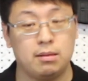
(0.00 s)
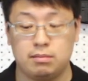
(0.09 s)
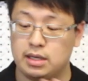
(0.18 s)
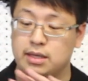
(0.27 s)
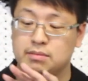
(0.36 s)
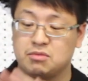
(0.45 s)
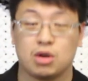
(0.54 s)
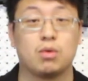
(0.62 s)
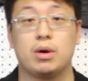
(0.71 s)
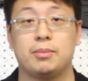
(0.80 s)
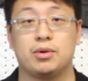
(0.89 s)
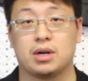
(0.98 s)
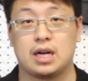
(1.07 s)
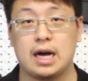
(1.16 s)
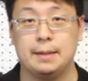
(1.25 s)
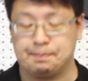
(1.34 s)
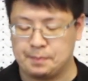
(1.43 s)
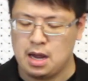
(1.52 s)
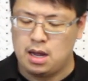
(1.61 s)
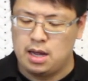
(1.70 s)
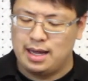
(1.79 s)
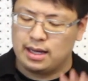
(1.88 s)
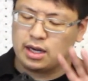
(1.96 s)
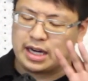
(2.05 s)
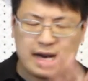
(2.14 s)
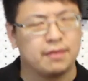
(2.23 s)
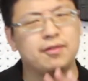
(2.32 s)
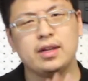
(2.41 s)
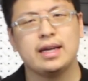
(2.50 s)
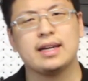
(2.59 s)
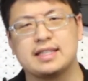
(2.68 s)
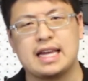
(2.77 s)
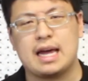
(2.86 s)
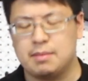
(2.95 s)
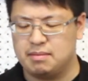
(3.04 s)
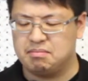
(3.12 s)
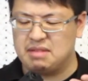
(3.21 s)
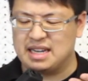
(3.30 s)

up and grip your gun. Carefully examine